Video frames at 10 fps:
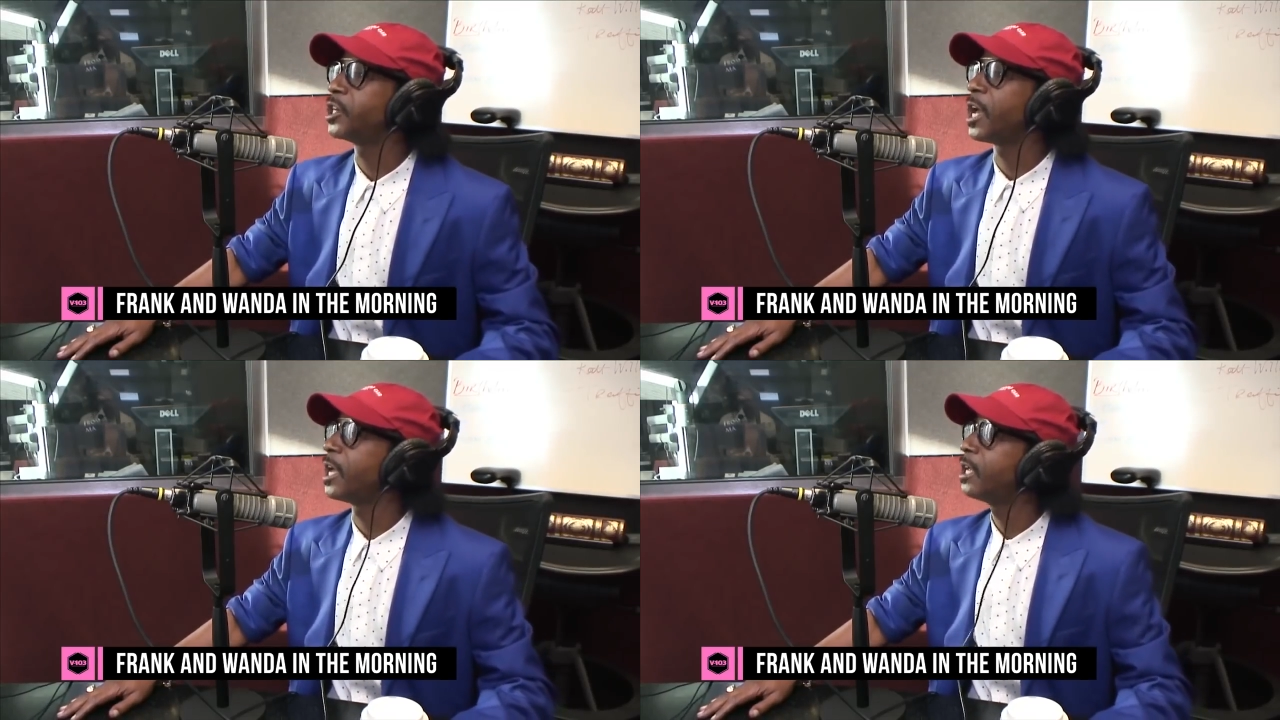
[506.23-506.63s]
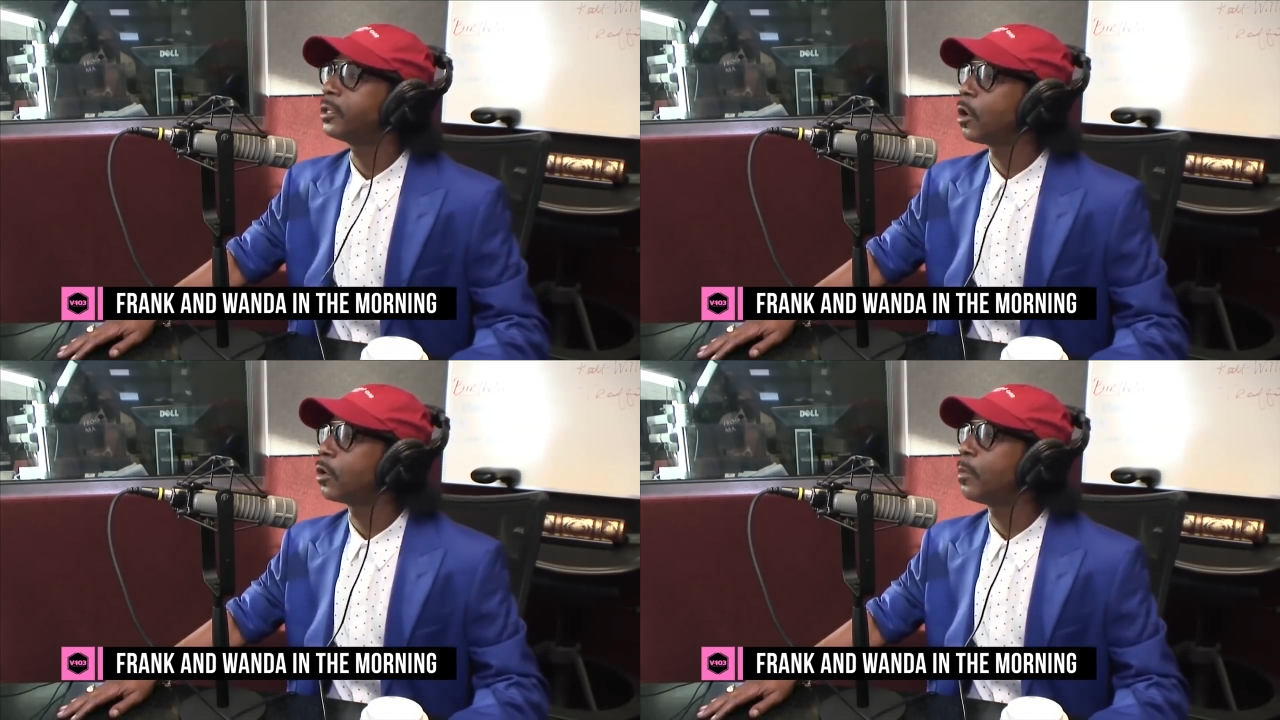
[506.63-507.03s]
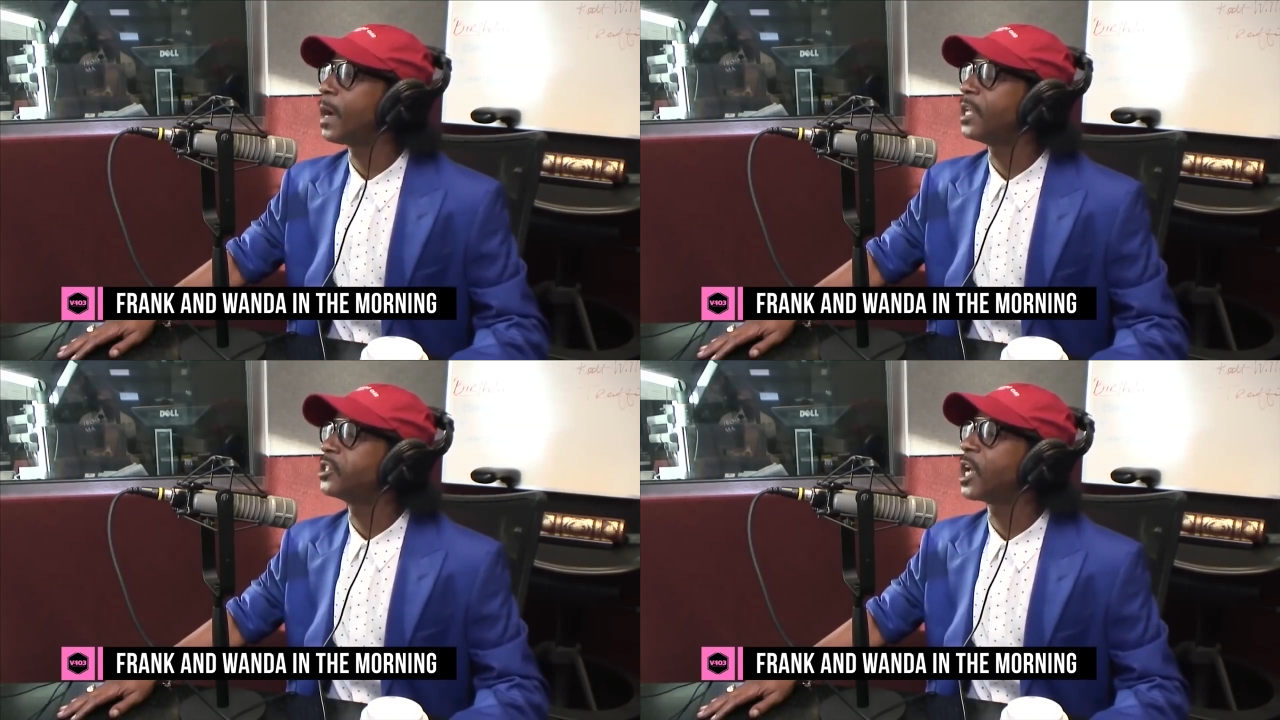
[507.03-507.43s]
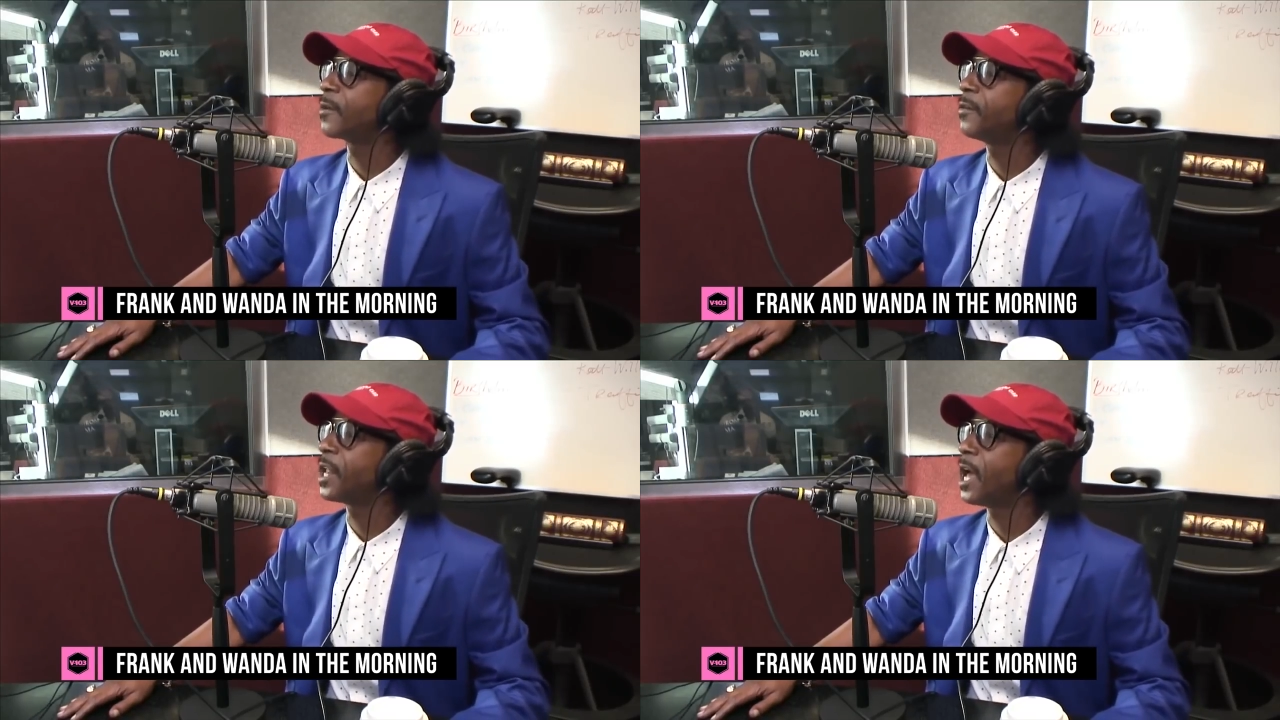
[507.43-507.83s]
you know, Travis Scott and
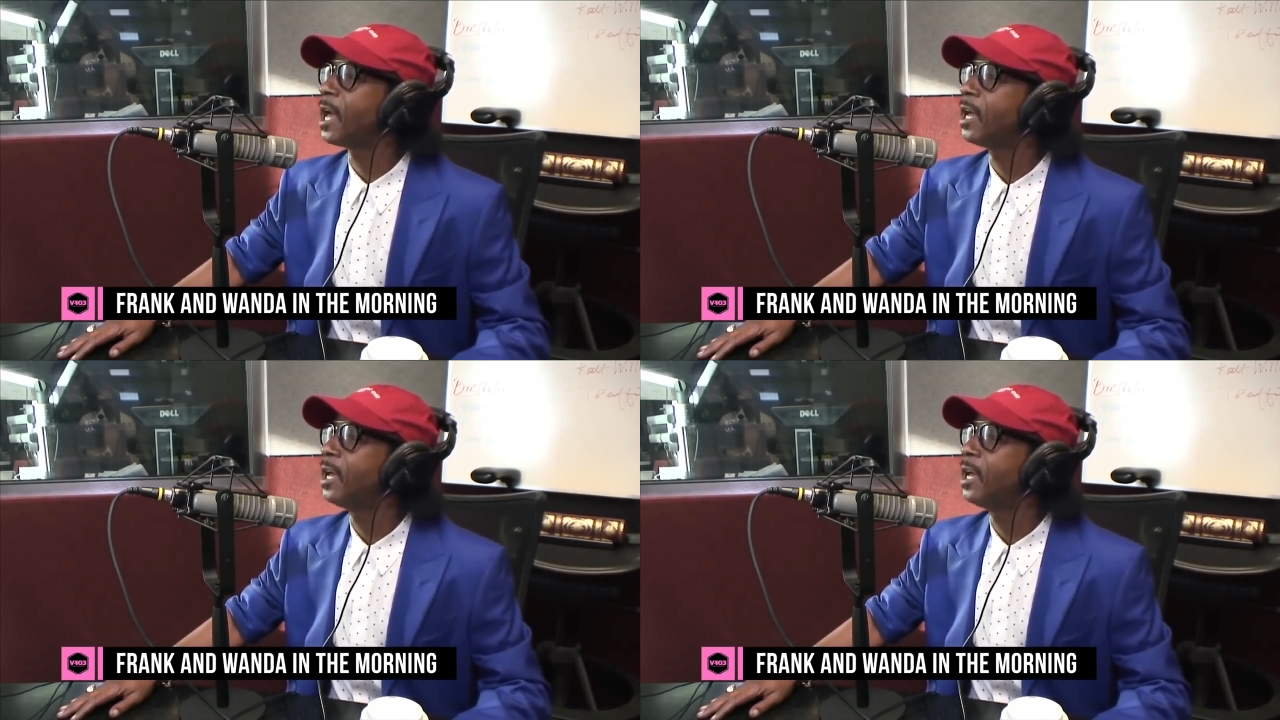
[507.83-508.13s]
the sales and